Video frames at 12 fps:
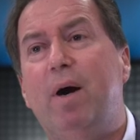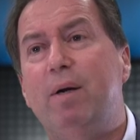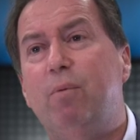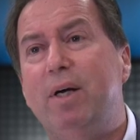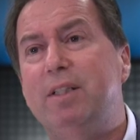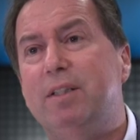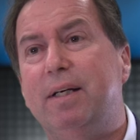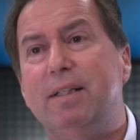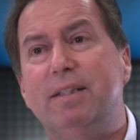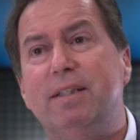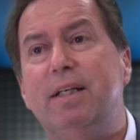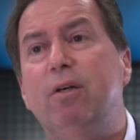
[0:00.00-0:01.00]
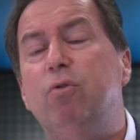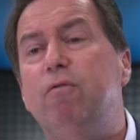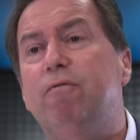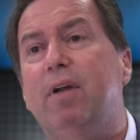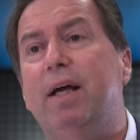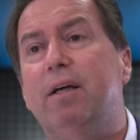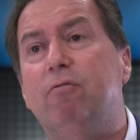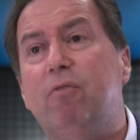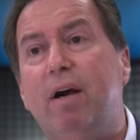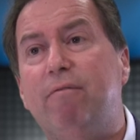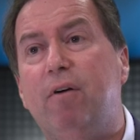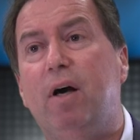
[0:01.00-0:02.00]
wasting a single flake of
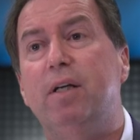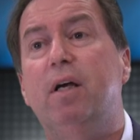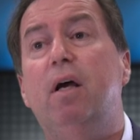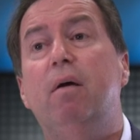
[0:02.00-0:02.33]
graphite,